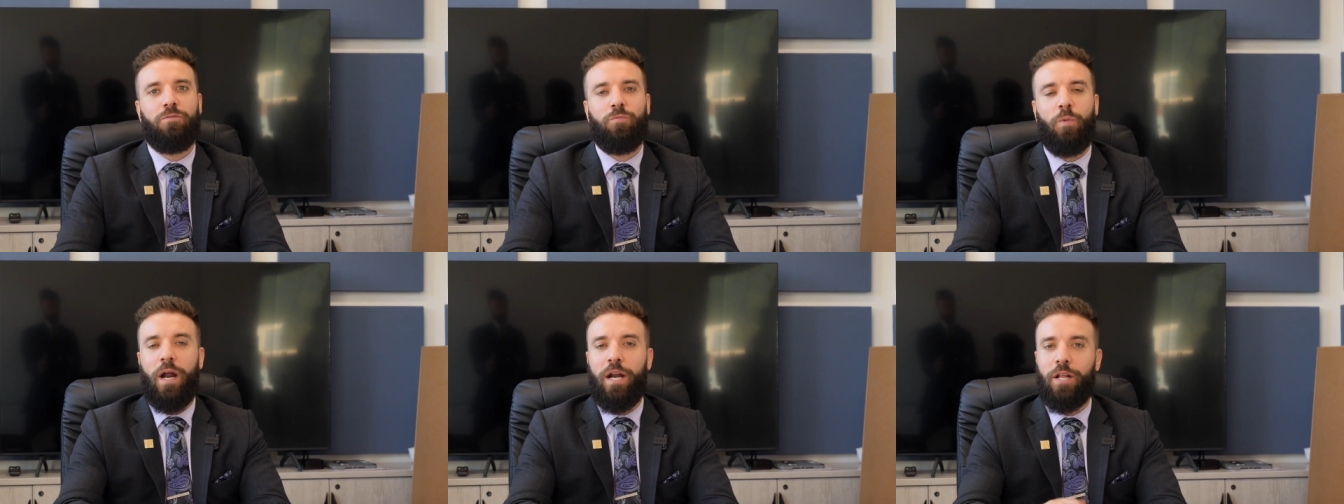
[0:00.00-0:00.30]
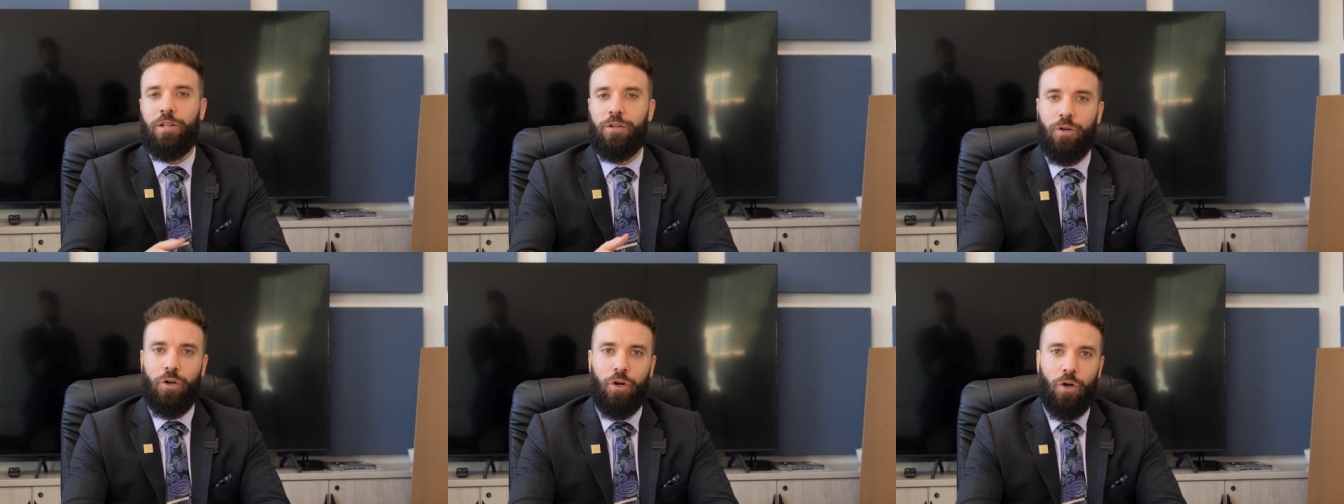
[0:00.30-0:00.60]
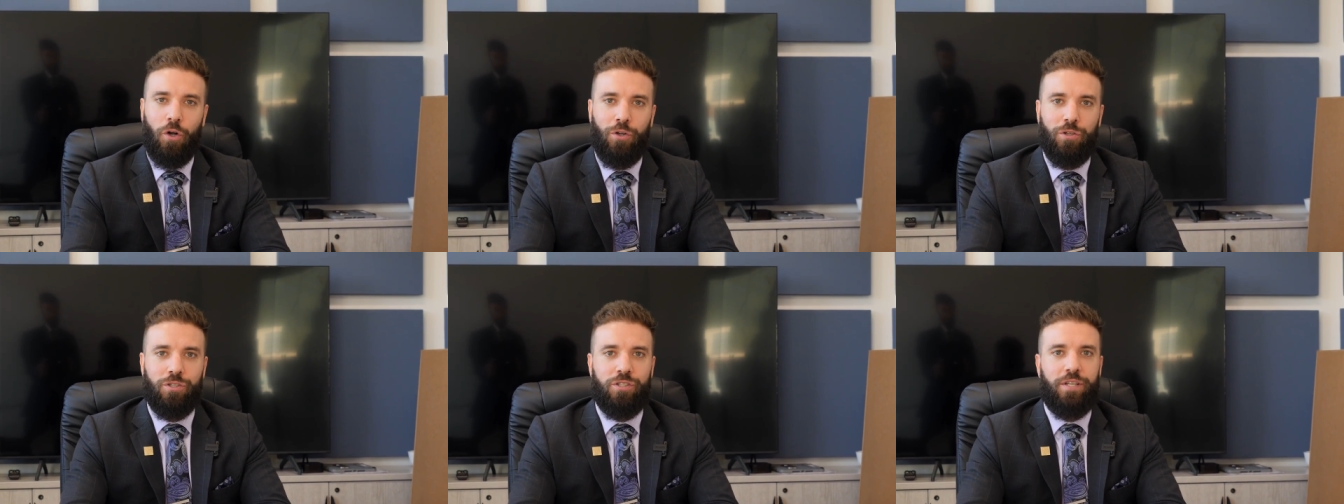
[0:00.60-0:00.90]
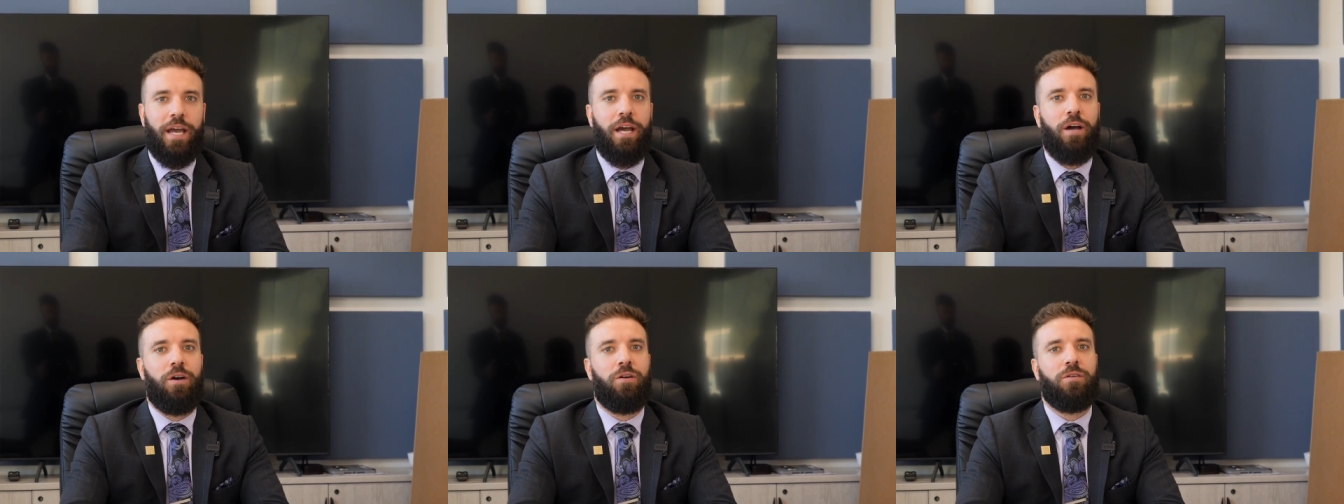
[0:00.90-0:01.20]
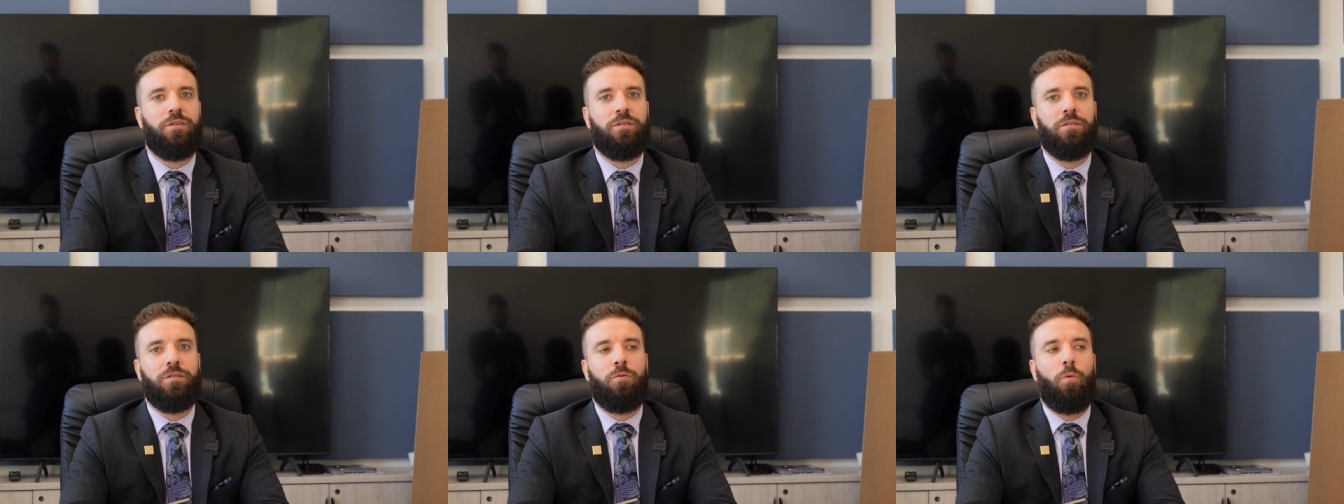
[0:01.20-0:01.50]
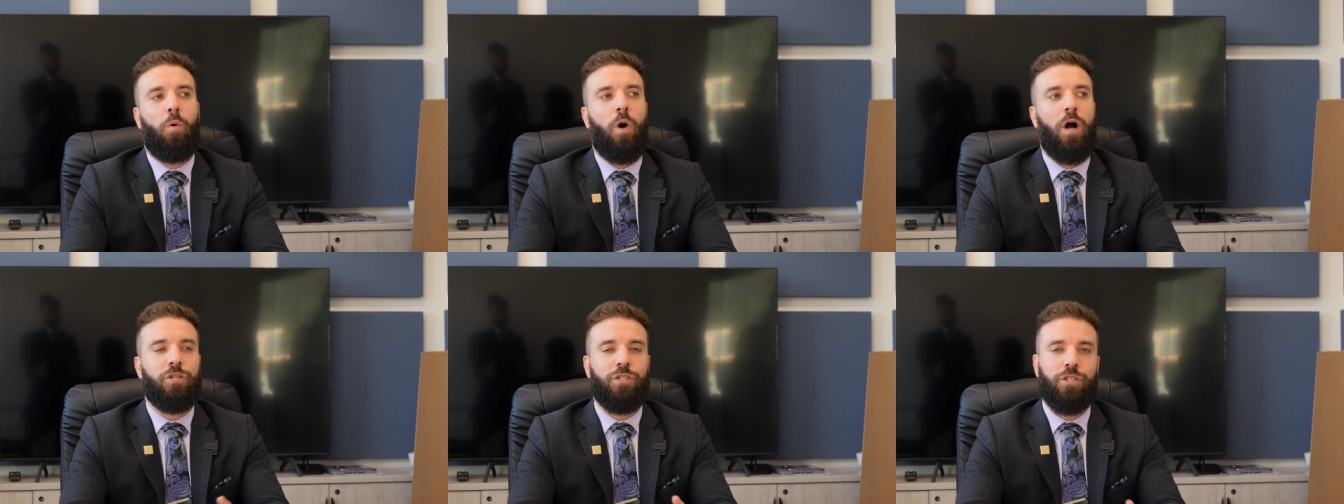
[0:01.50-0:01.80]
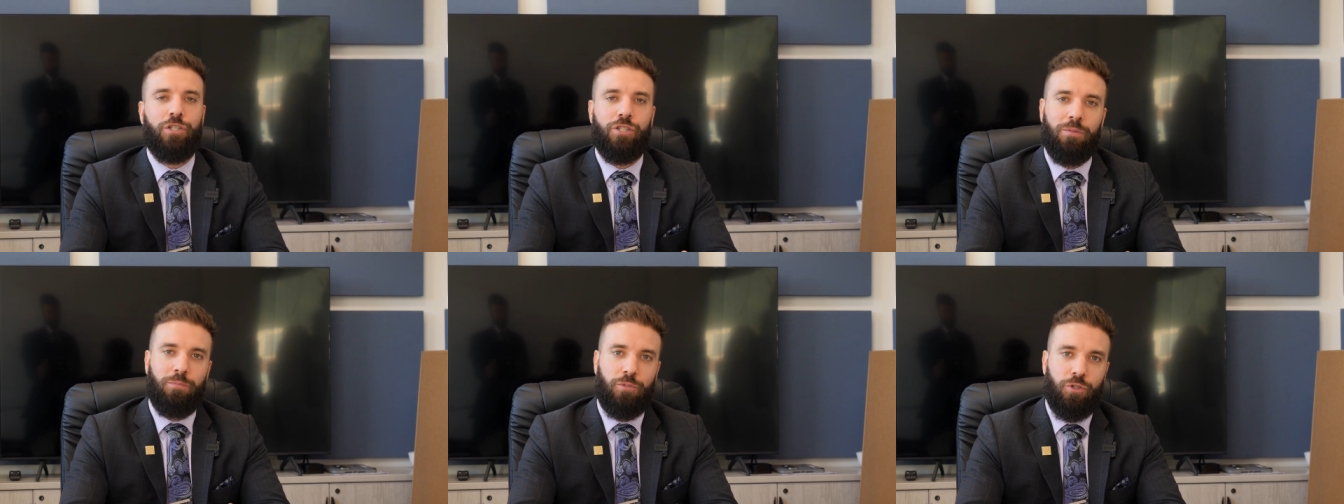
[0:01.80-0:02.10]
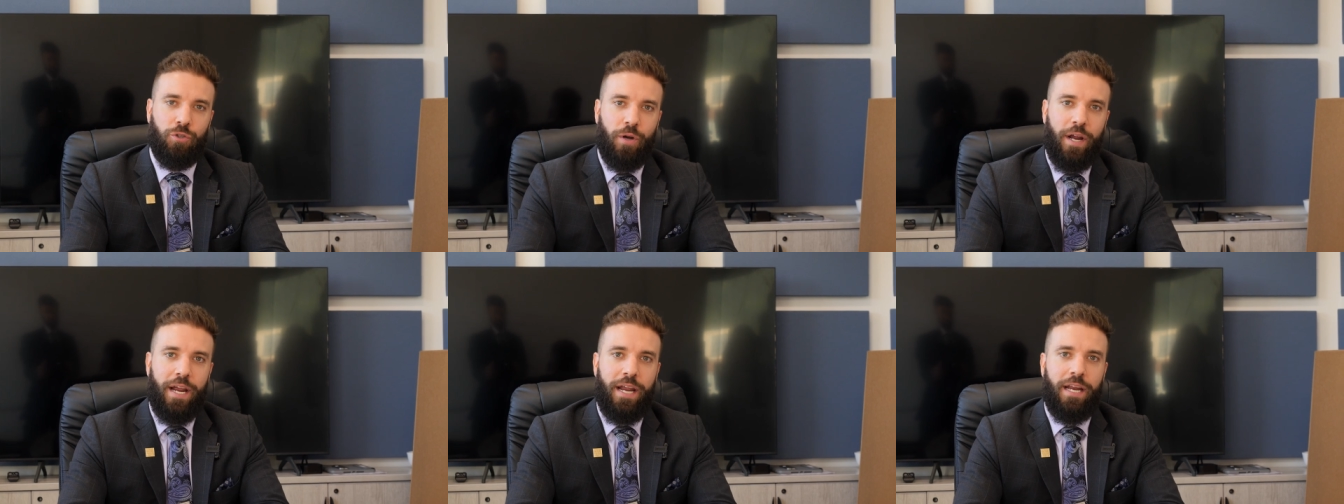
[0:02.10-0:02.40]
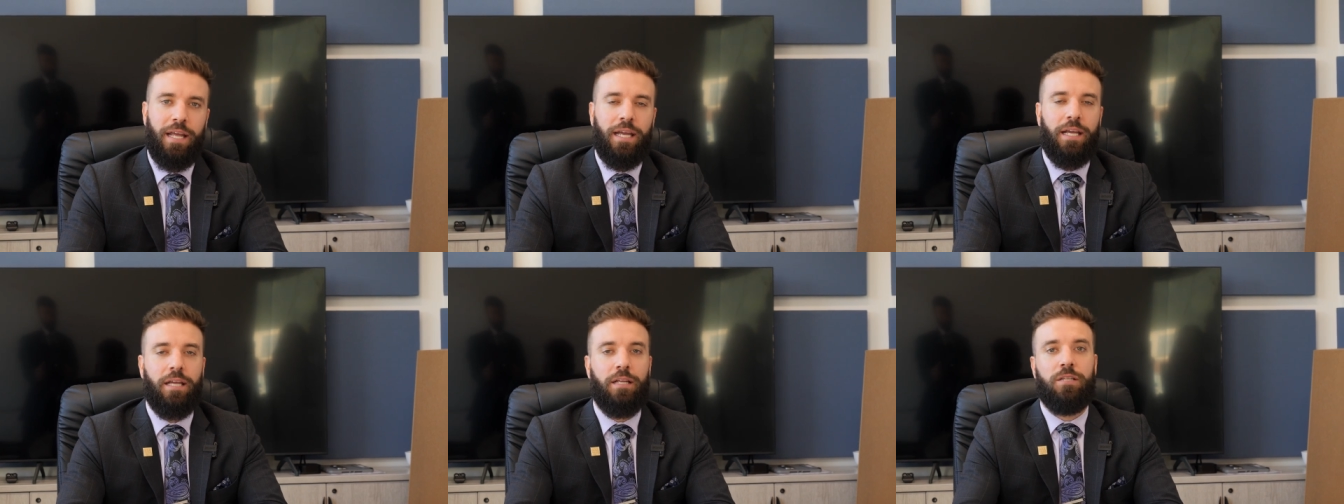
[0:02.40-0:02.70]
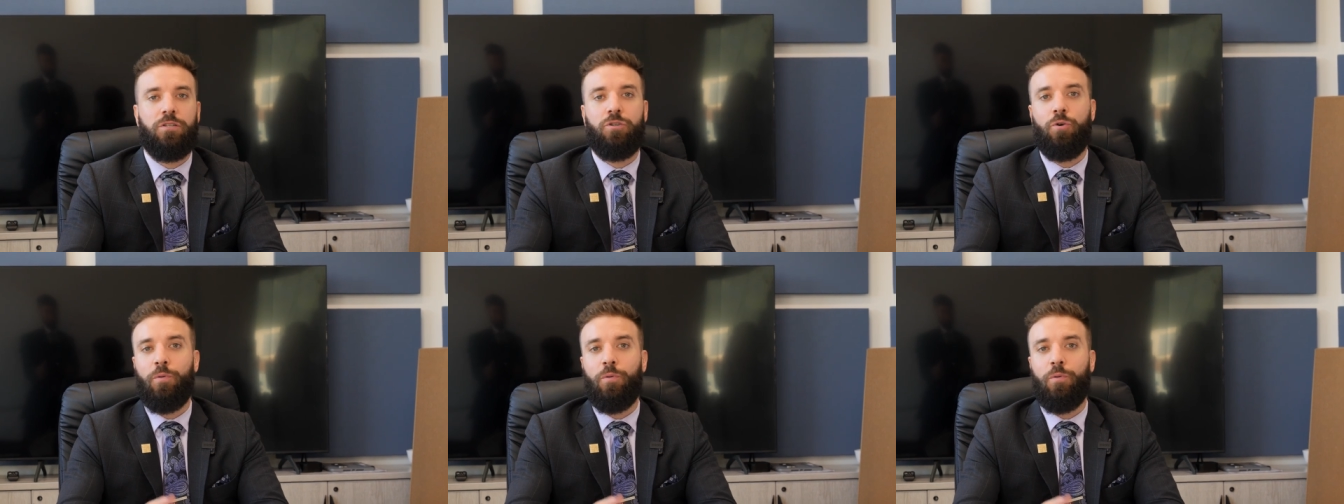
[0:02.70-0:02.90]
writing their goals down, watching some training,